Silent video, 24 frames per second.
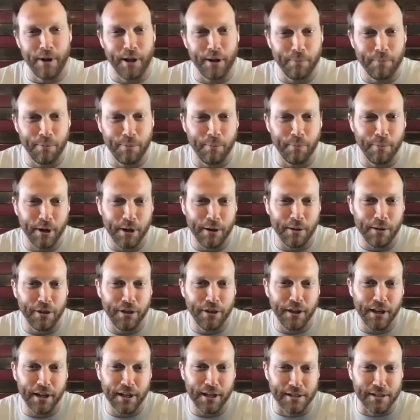it, but it, the
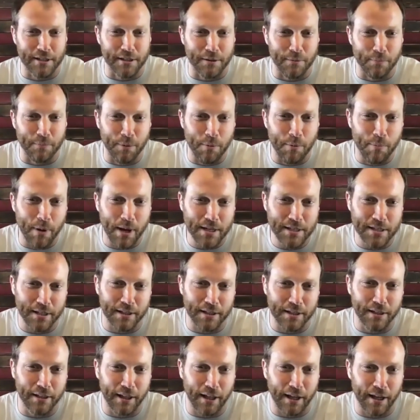thing is, is it'd be
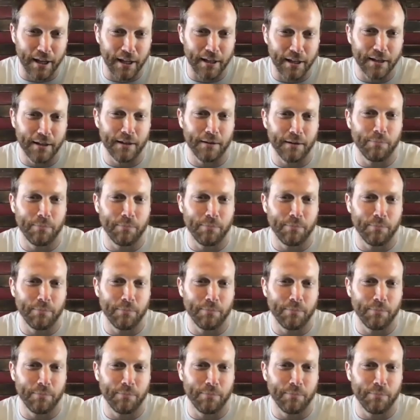basically like